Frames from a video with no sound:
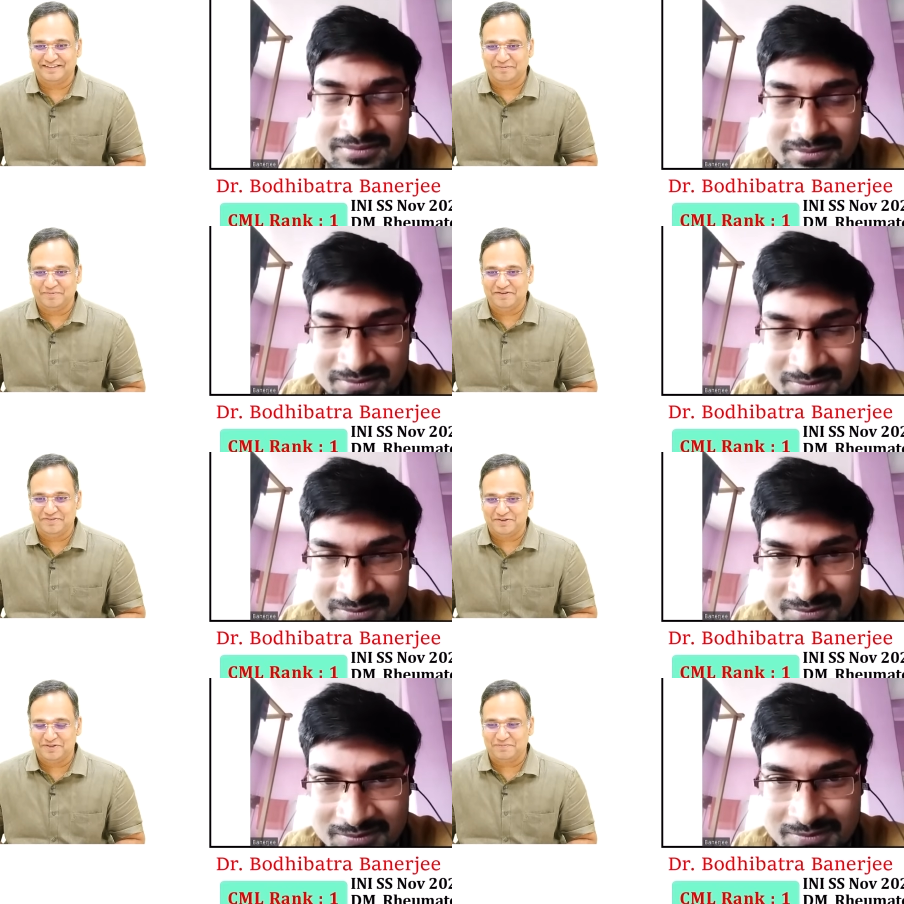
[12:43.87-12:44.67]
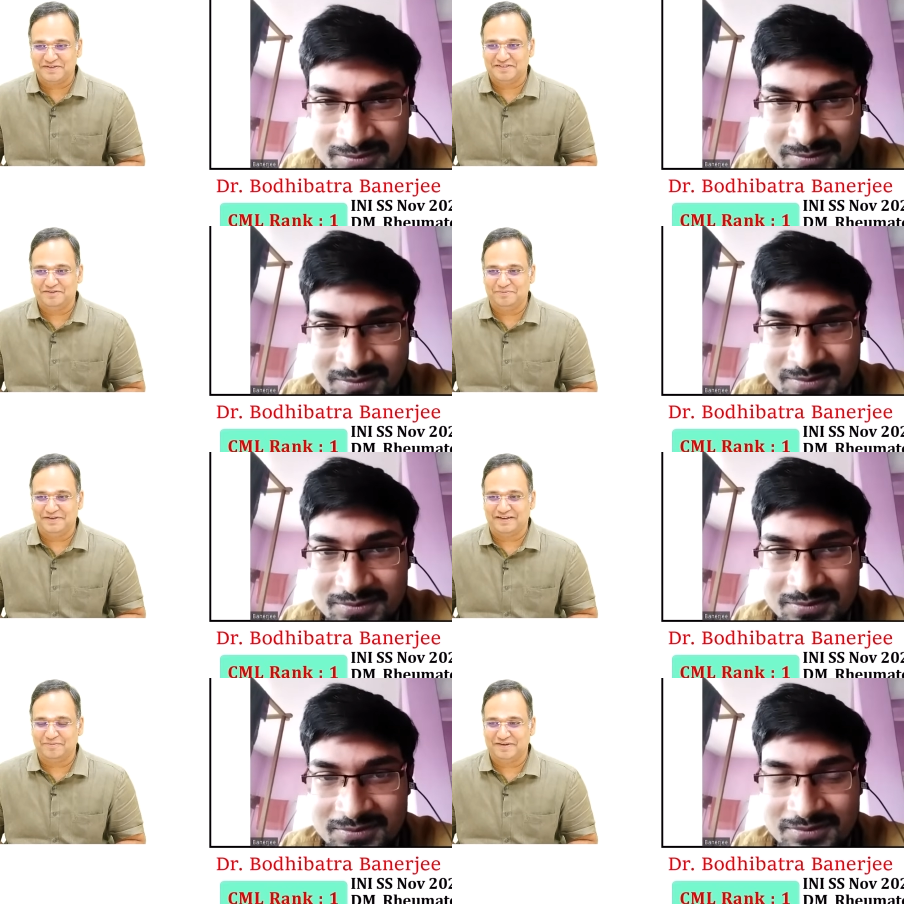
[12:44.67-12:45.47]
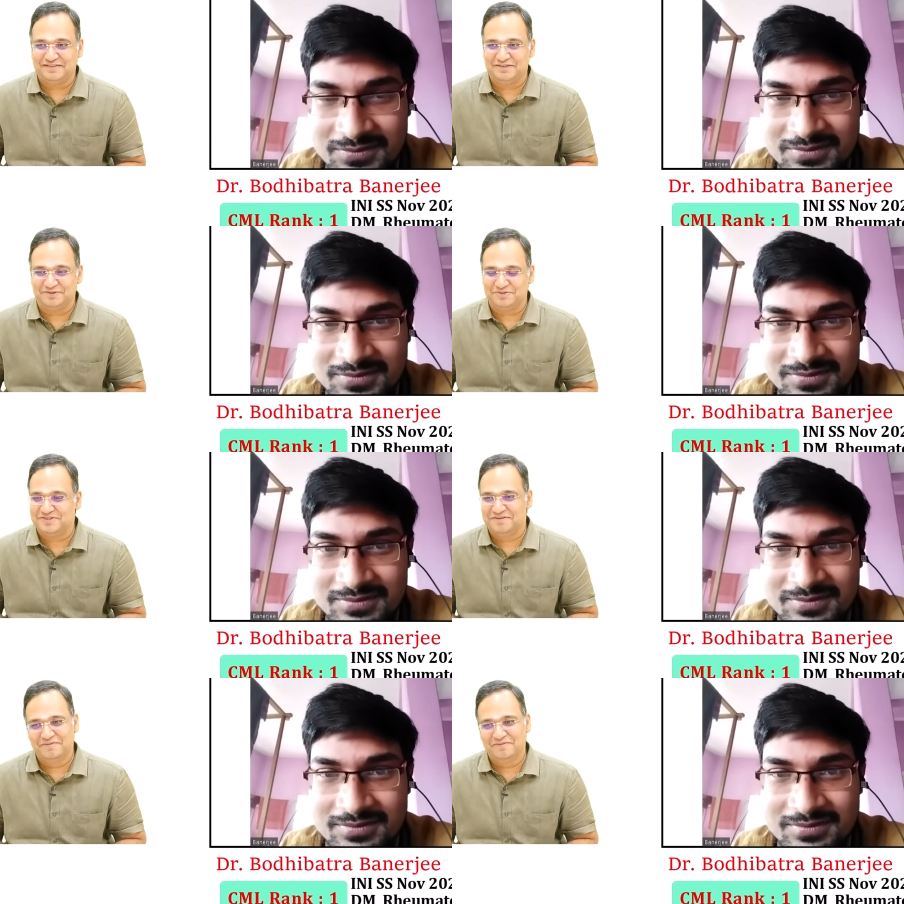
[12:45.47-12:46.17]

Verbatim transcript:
Speaker 1: the benefit to the patient will be tremendous and huge